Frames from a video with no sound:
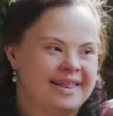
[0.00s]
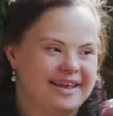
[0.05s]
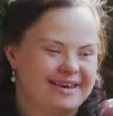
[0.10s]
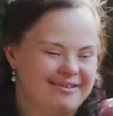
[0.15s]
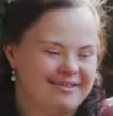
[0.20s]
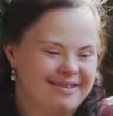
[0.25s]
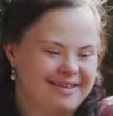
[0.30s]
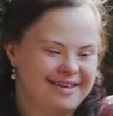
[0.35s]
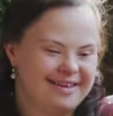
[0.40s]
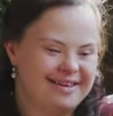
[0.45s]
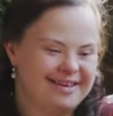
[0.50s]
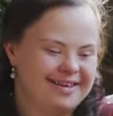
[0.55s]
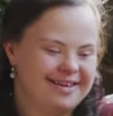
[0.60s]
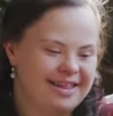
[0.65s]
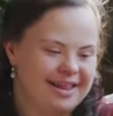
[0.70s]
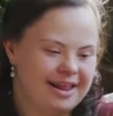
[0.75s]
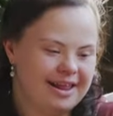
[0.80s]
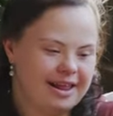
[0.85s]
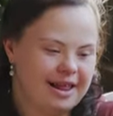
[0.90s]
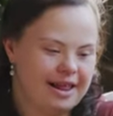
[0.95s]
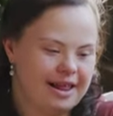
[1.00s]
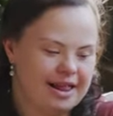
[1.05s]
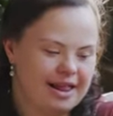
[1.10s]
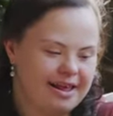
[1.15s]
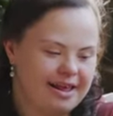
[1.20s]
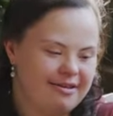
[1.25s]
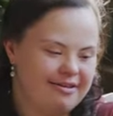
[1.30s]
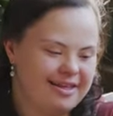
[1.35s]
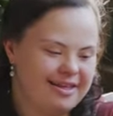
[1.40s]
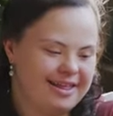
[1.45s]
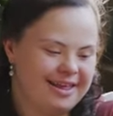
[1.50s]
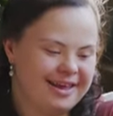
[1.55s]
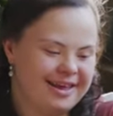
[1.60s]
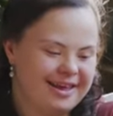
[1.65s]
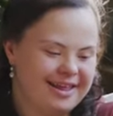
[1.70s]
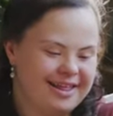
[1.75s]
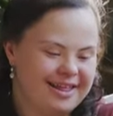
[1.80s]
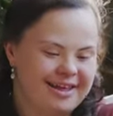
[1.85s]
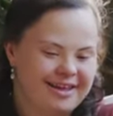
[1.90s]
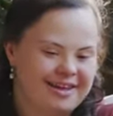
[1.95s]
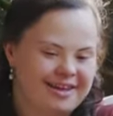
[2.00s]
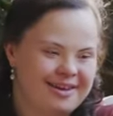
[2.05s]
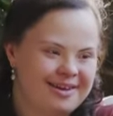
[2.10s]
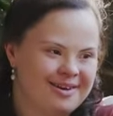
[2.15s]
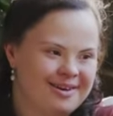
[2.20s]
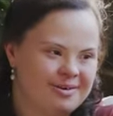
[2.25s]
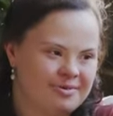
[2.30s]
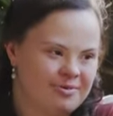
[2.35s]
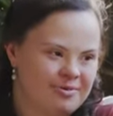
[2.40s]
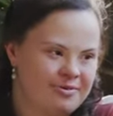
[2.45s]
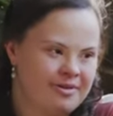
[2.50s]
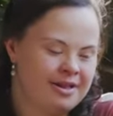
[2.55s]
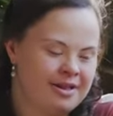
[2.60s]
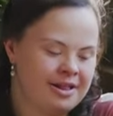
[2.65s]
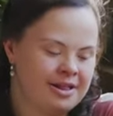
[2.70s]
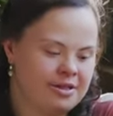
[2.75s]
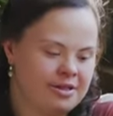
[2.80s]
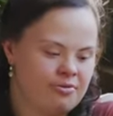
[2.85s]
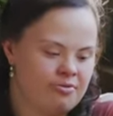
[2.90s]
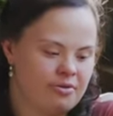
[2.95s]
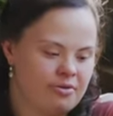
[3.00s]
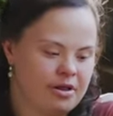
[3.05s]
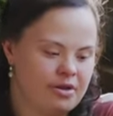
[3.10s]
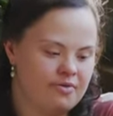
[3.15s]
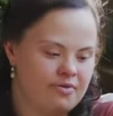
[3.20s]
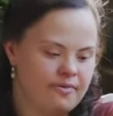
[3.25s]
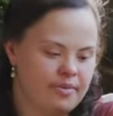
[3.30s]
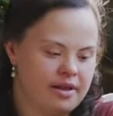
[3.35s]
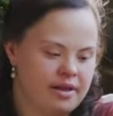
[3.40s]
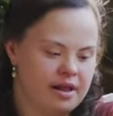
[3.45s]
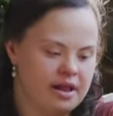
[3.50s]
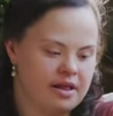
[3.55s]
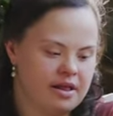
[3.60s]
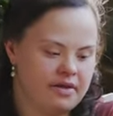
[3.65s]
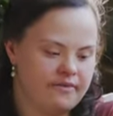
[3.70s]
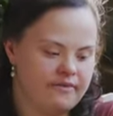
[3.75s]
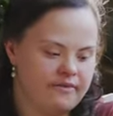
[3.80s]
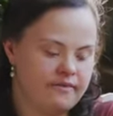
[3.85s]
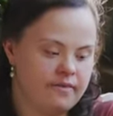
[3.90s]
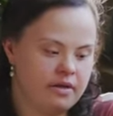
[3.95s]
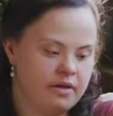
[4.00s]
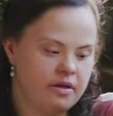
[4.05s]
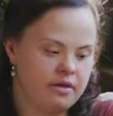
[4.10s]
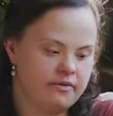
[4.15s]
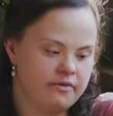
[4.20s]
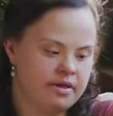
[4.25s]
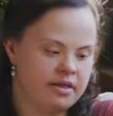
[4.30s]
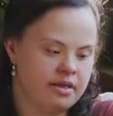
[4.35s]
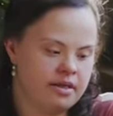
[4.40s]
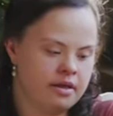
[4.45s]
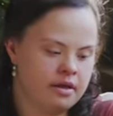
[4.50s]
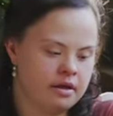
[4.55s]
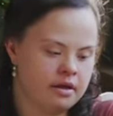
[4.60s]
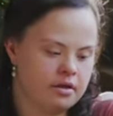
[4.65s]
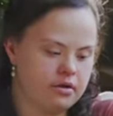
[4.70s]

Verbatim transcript: positive relationships and social connections is key to a balanced mind and body.